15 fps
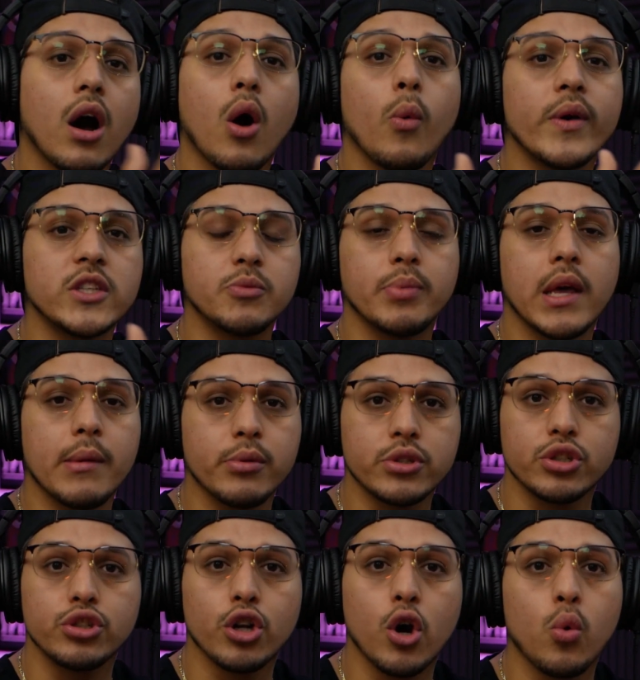always be able
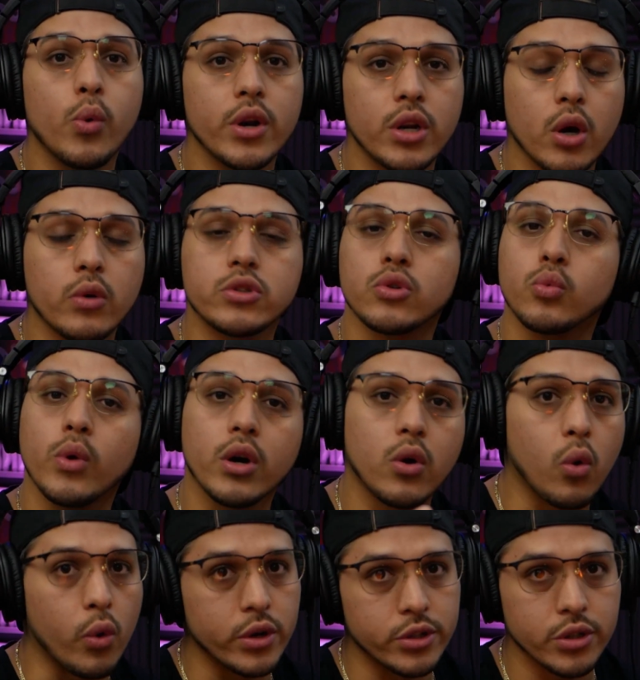to know what notes or what
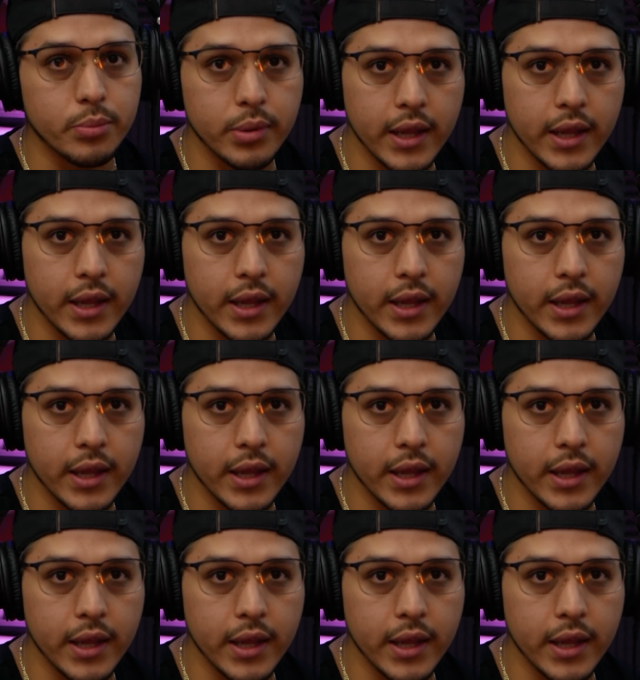chords you're